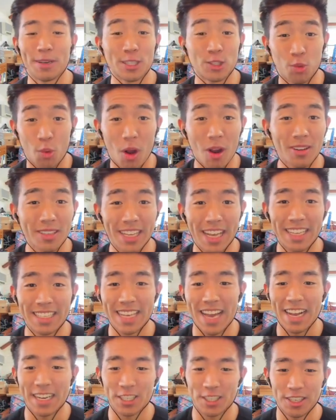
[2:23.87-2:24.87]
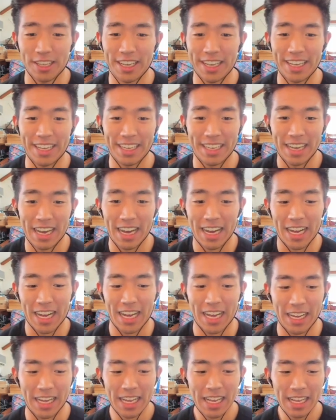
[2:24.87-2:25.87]
but Duarte's actually
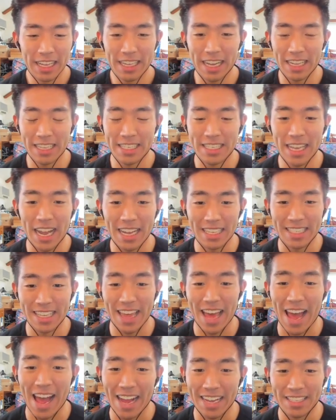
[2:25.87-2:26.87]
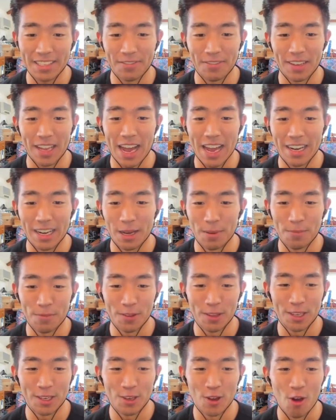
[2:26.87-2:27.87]
got signed to the active lineup
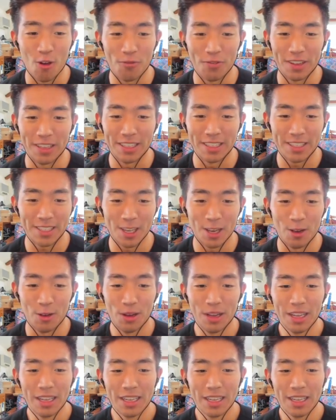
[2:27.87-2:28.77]
for the Dolphins, so...